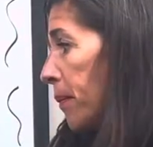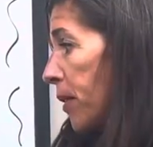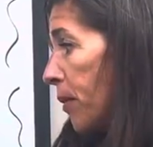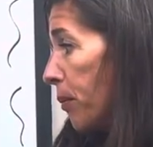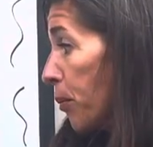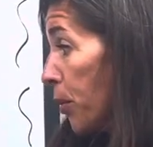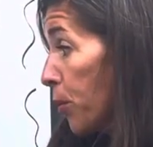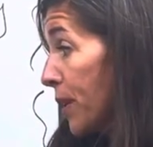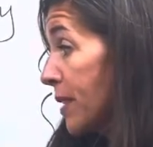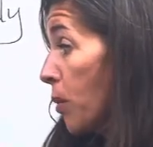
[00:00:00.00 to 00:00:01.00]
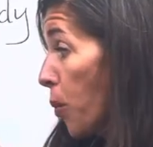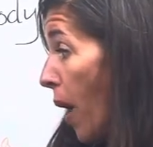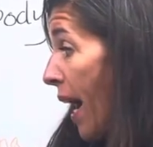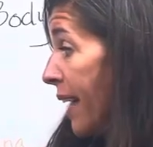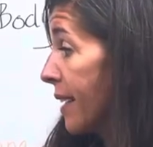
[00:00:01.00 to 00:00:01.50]
The reason
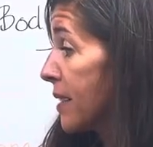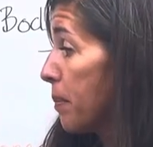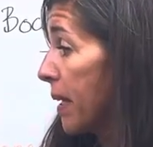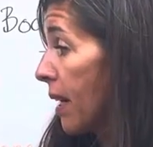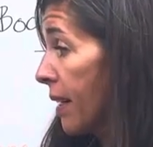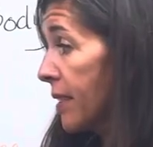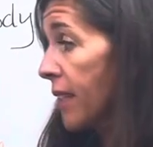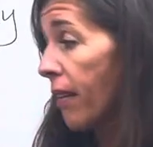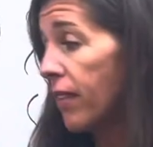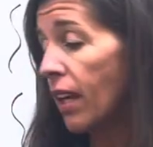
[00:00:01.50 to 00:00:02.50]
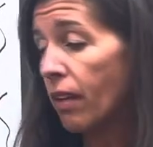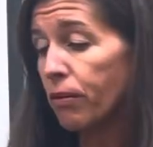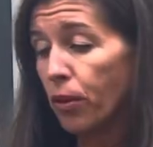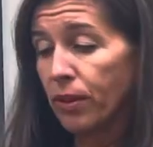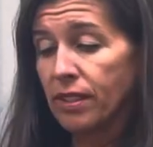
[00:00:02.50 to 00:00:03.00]
why is because of the
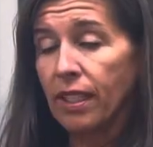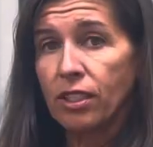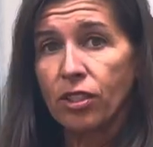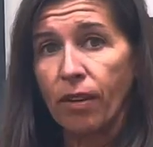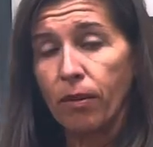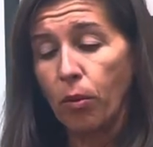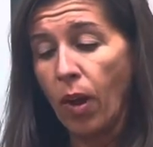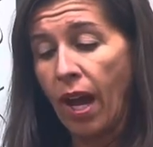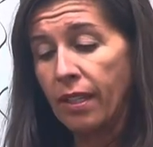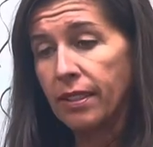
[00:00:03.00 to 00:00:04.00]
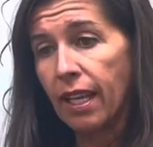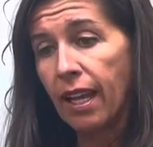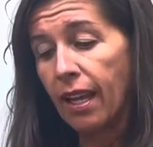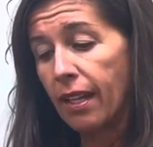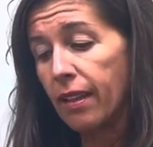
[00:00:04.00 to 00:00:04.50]
unfocused nature of the wand
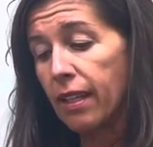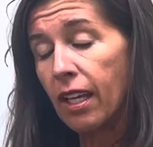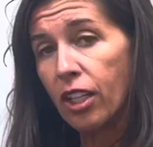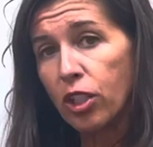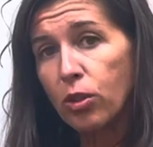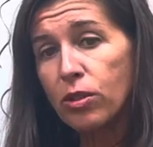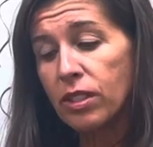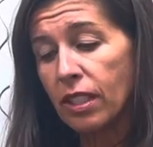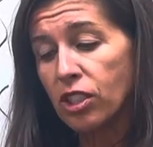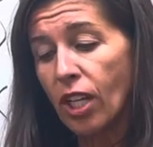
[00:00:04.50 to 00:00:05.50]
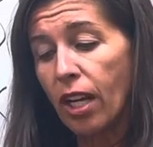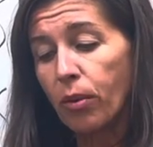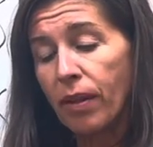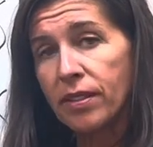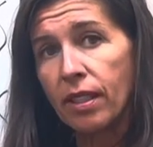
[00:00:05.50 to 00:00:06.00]
and the acoustic shock
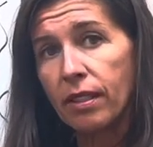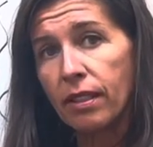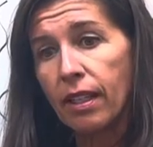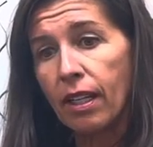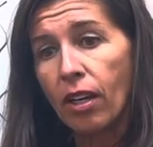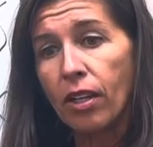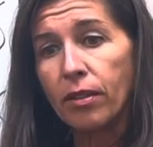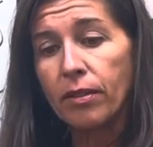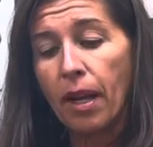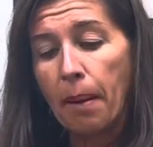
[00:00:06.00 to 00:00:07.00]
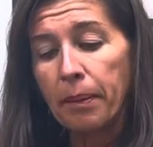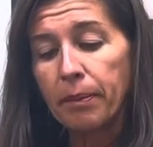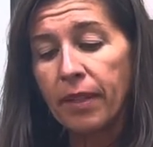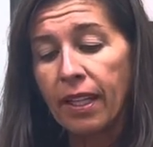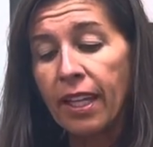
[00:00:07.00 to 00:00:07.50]
waves that are
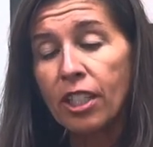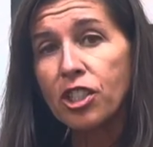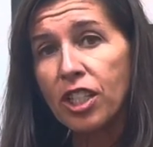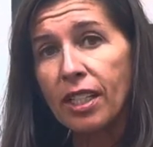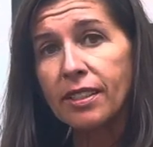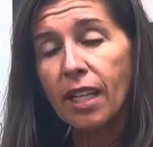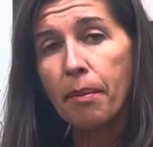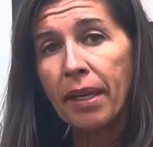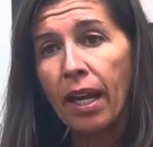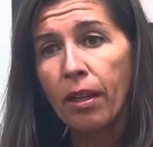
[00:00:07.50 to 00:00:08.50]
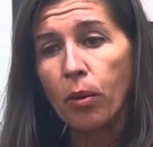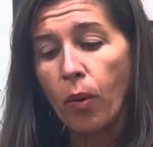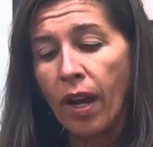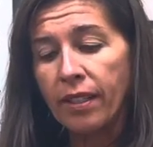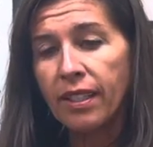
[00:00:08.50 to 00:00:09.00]
the energy that's coming out of the
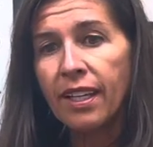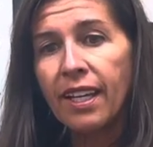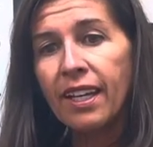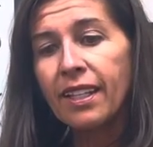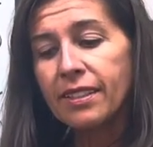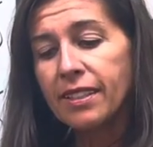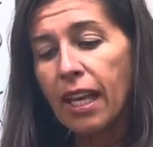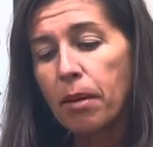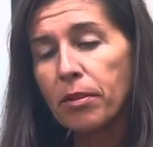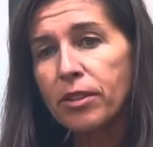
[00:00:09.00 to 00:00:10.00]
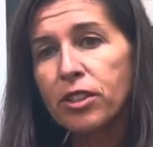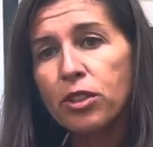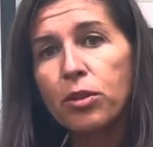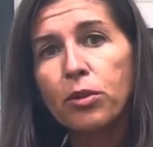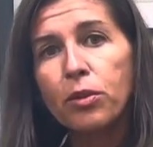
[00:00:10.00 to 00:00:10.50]
wand. It's able
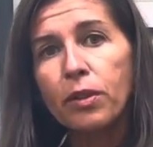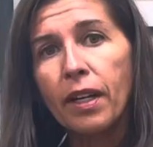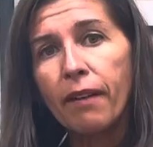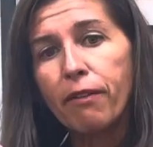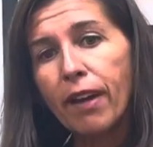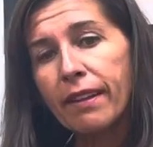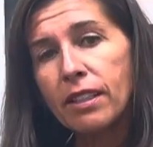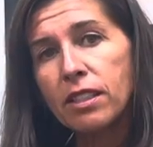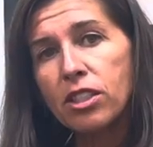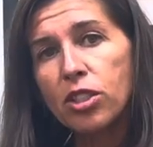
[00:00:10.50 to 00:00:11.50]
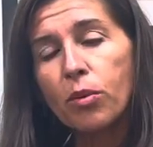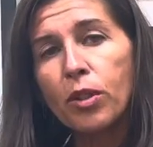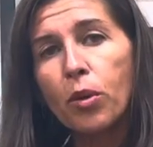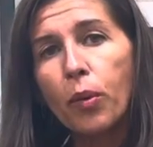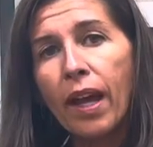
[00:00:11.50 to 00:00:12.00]
to affect the tissue in
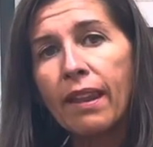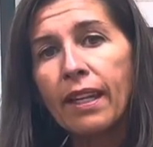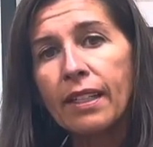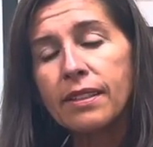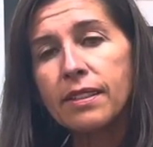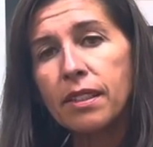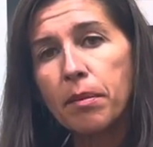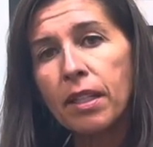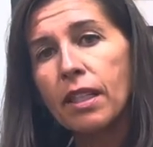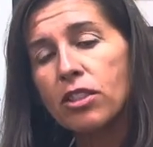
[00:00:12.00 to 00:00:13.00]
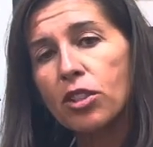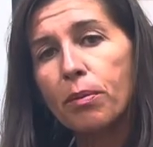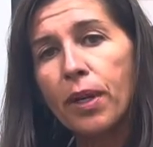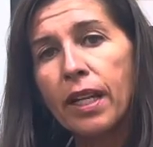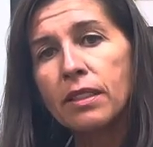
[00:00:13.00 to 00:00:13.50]
a way that it stimulates your
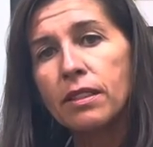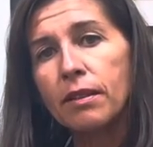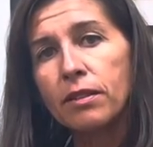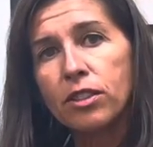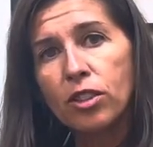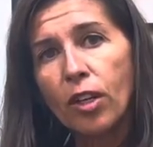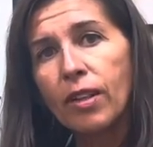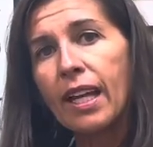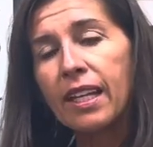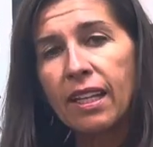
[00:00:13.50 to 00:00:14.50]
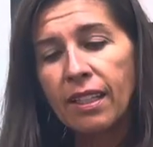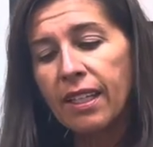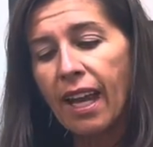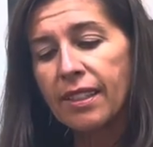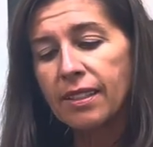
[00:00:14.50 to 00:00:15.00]
brain to start that healing
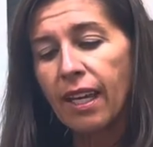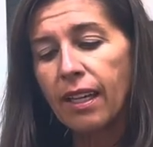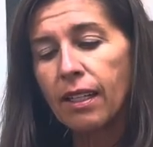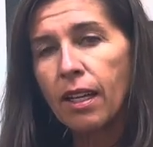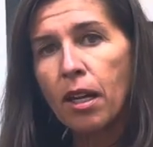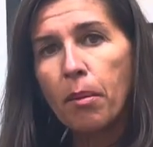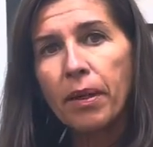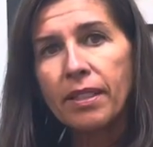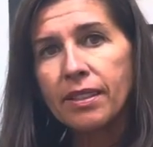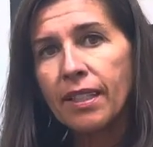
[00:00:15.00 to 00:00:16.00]
cascade, but it's